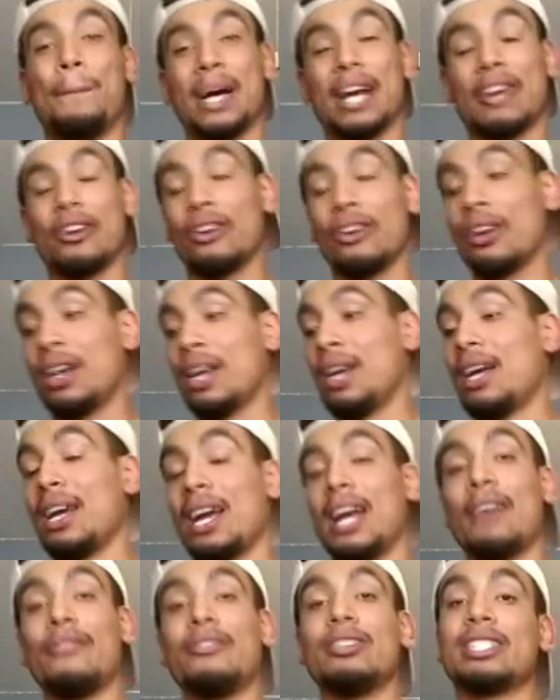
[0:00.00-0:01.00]
better
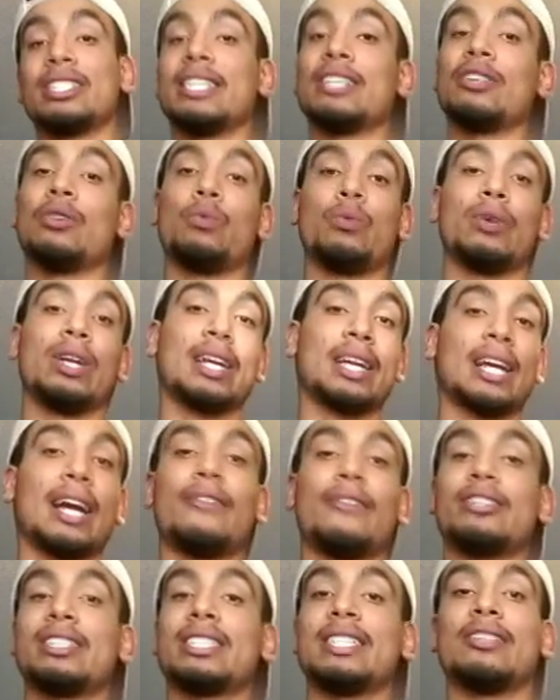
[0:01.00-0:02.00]
every single week,
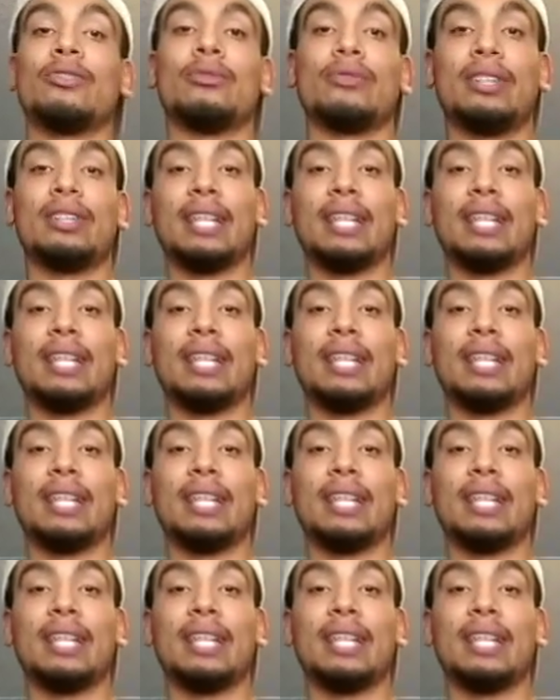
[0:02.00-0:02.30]
every single